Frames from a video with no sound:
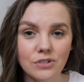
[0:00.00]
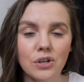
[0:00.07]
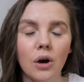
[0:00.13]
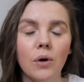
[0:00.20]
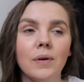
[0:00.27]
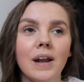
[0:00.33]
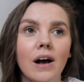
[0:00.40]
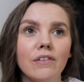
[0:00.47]

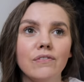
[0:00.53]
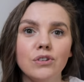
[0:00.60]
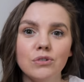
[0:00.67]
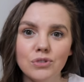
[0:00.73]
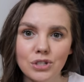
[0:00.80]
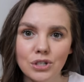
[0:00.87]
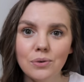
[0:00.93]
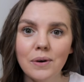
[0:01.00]
So now if you
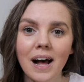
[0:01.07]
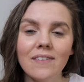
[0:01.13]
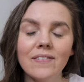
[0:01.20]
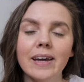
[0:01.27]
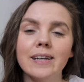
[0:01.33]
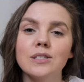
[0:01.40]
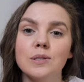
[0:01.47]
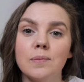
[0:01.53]
do have
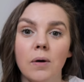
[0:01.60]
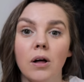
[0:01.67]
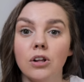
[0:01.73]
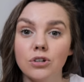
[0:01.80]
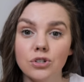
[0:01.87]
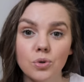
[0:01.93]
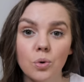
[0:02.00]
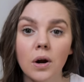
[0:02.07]
a
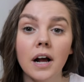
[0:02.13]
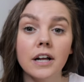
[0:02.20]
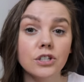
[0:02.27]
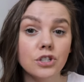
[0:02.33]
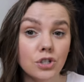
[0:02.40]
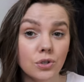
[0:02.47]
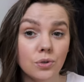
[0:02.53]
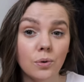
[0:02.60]
smaller door, a
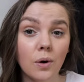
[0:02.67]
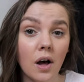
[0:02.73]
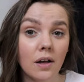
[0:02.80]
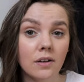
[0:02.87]
two,